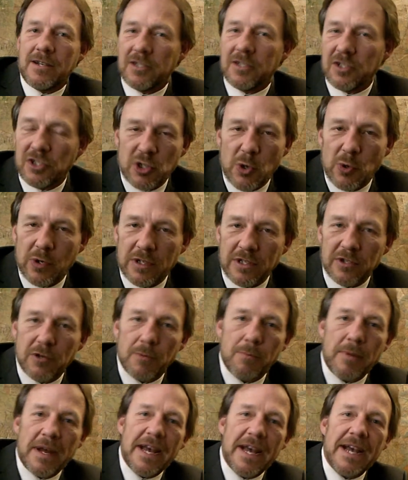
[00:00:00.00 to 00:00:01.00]
So a little
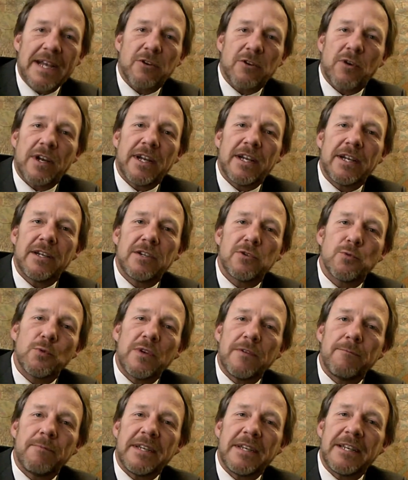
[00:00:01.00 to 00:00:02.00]
background,
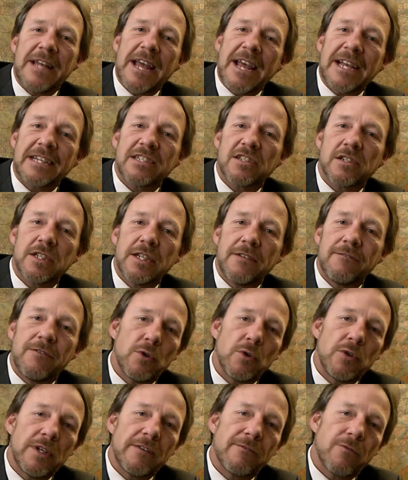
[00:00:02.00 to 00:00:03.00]
we've been actually
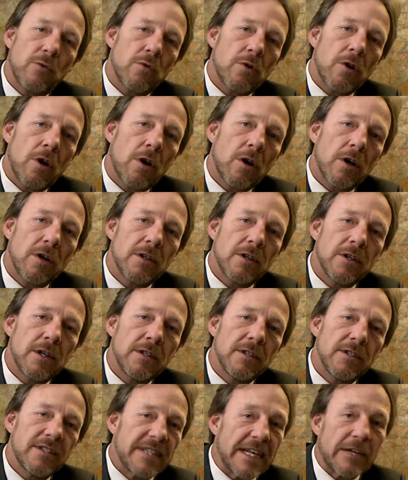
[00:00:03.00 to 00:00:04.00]
voting for our
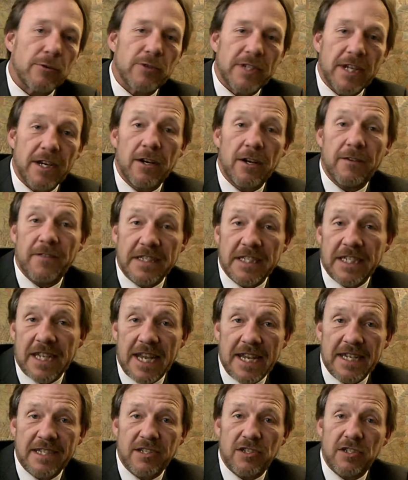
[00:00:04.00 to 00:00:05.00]
Secretary of
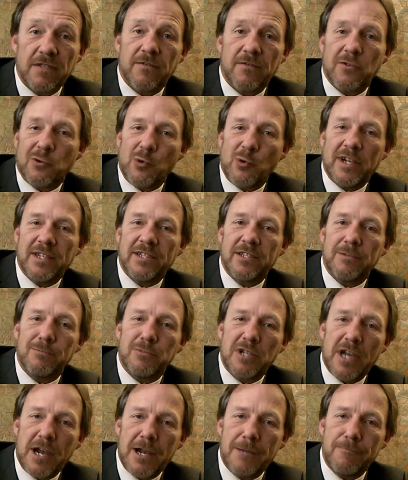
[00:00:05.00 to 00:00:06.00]
Education for quite some
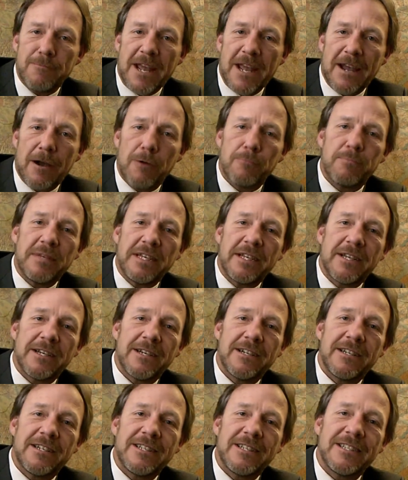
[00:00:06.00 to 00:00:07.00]
time now
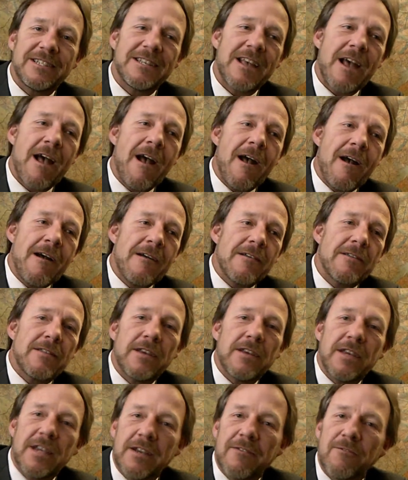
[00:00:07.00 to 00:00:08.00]
because
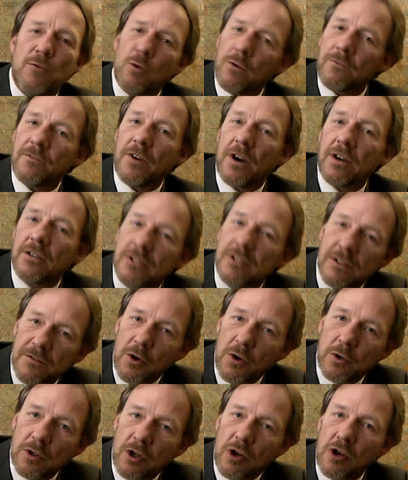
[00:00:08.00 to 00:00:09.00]
the forefathers of
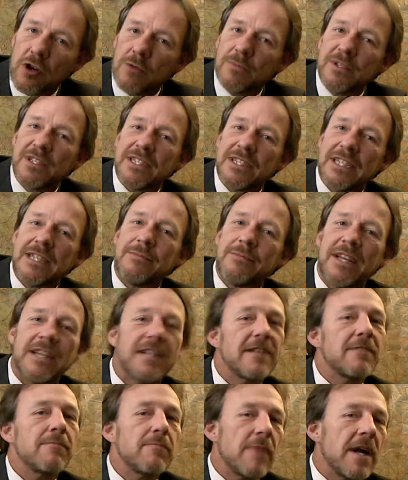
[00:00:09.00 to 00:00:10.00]
Oklahoma seemed that
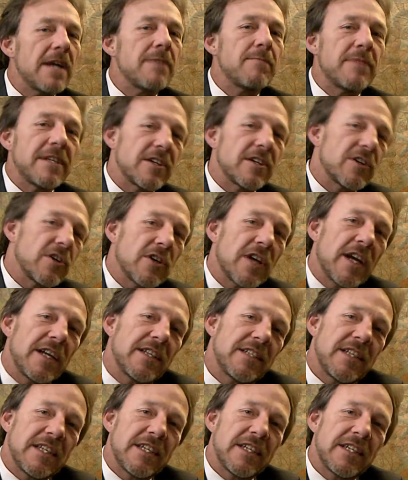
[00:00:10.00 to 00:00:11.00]
it might be a good
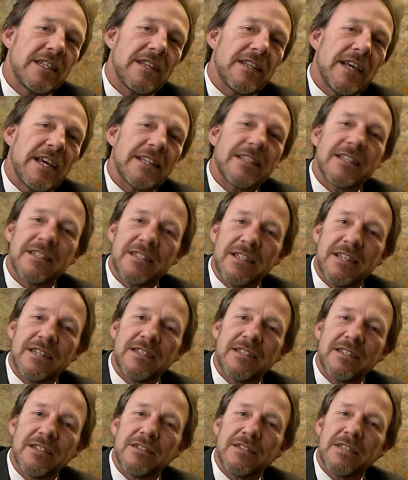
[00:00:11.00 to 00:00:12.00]
idea that the
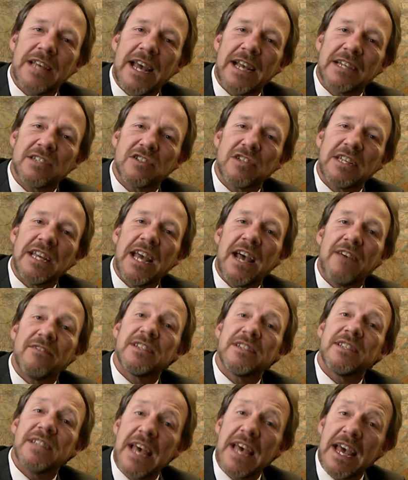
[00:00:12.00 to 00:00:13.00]
citizens actually have a
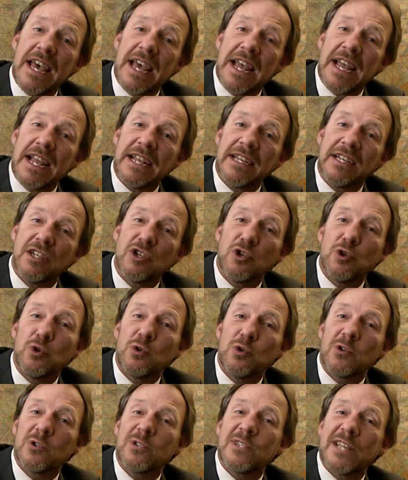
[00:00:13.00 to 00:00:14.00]
say in who
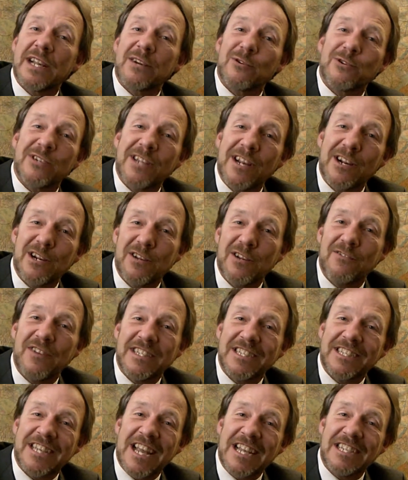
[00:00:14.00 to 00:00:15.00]
their Secretary of
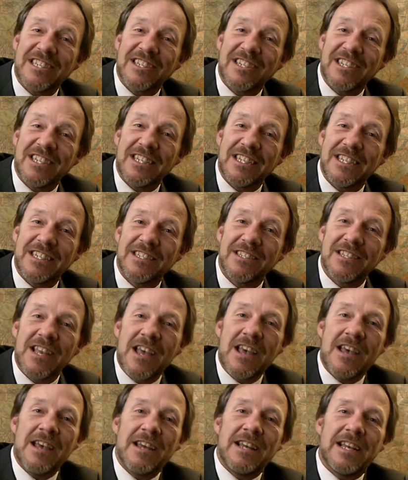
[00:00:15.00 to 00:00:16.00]
Education is
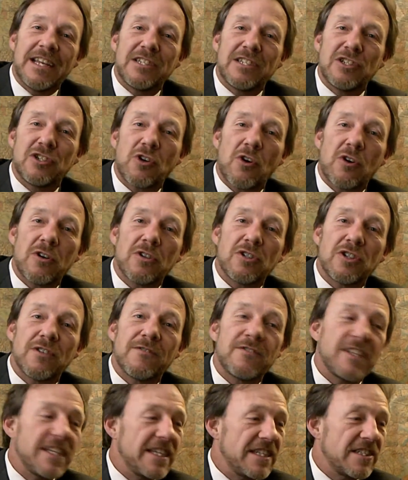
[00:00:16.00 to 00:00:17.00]
in charge of
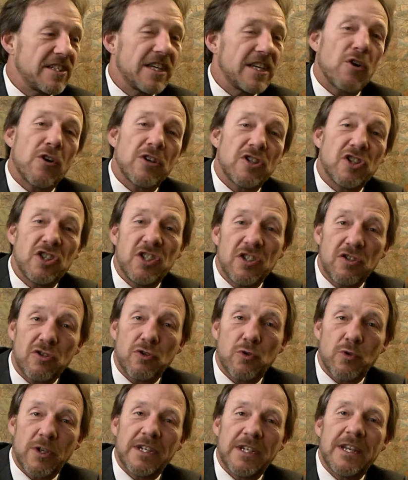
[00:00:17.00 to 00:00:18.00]
teaching our
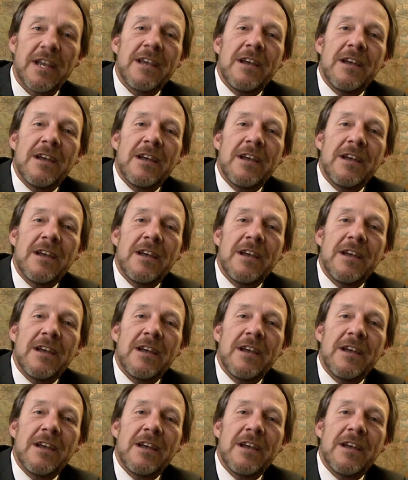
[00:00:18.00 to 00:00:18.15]
children.